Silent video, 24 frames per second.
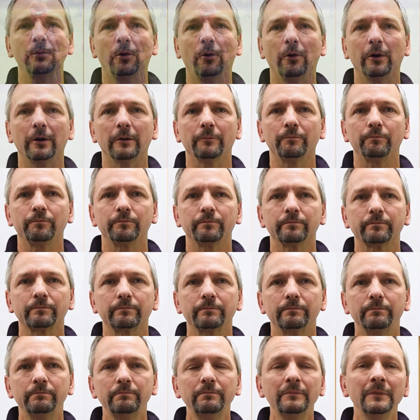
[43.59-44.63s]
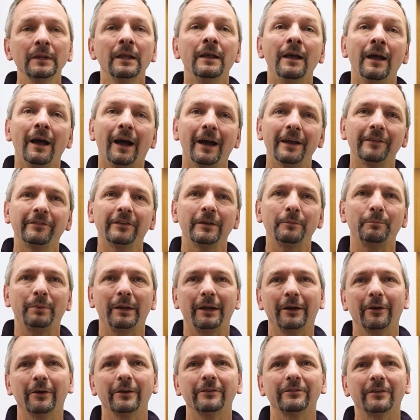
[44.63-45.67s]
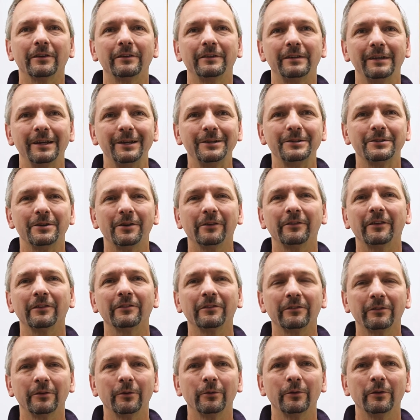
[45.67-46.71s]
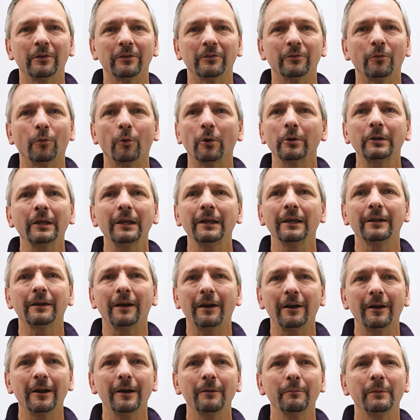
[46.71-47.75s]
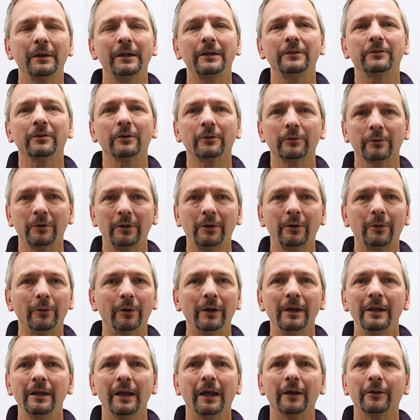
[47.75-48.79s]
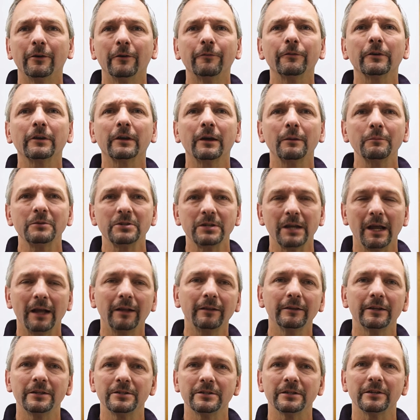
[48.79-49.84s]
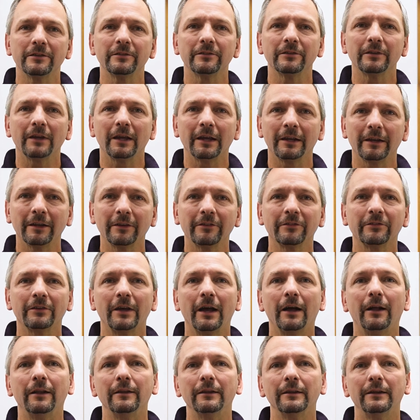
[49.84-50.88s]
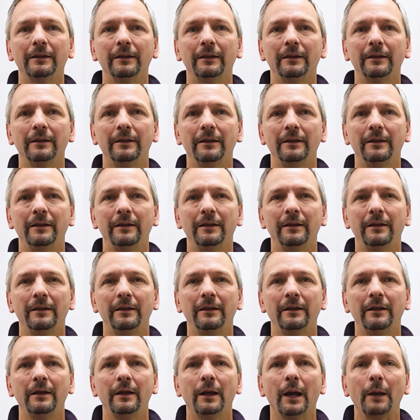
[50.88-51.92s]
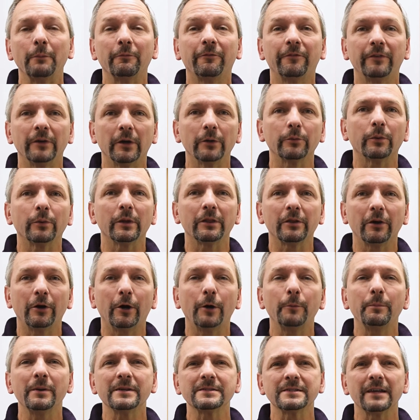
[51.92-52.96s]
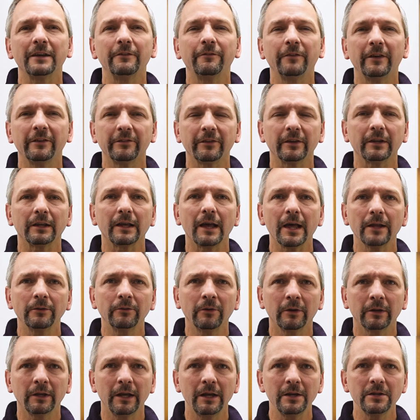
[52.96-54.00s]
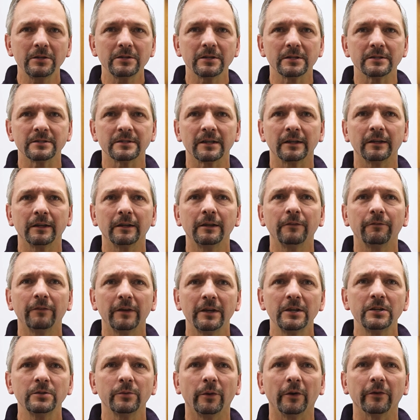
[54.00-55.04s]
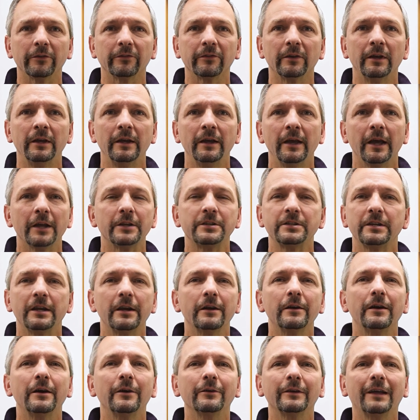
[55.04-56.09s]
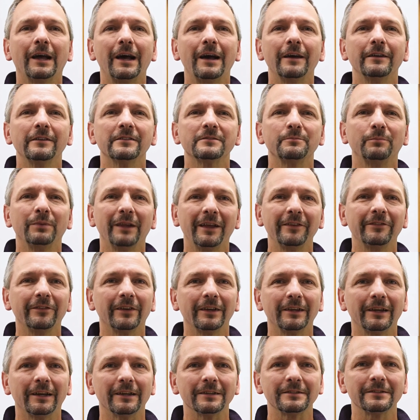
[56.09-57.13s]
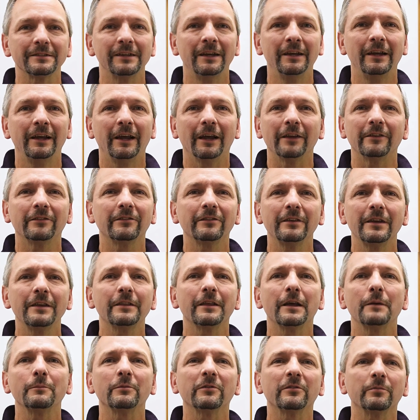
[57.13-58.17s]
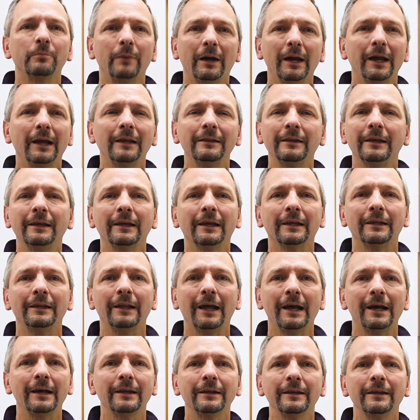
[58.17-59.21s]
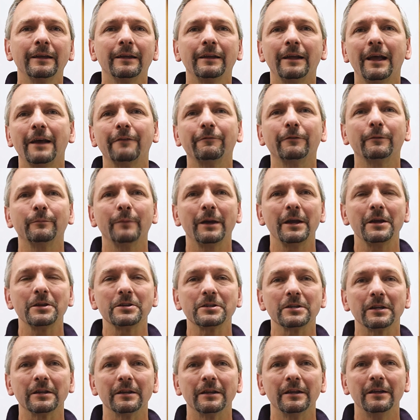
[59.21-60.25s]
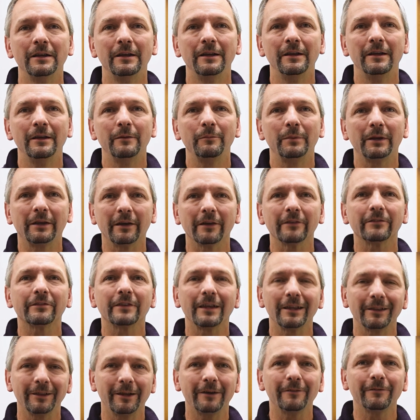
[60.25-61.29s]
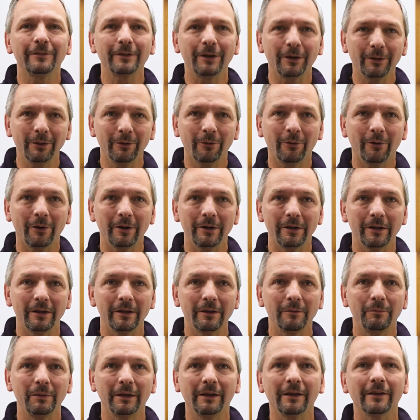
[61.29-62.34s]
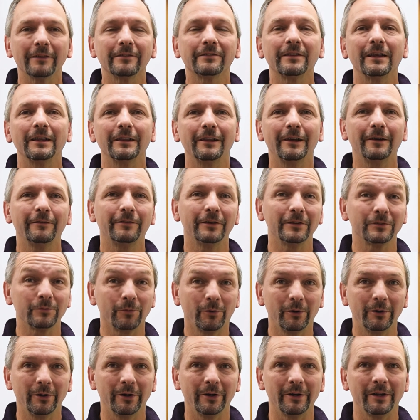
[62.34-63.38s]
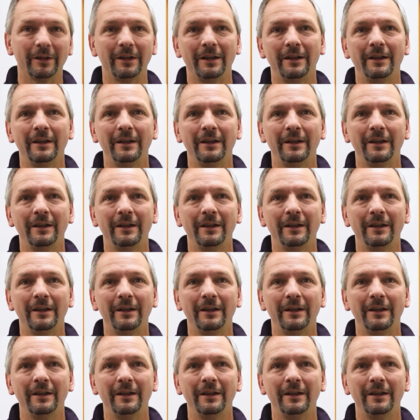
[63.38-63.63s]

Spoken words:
more. I see parents and teachers and students working in harmony to grow and overcome challenges and excel. I'm filled with hope as I visit congregations and individuals and share how God is blessing us and see them smiling and nodding in affirmation because they love their Lord, because they love His Word,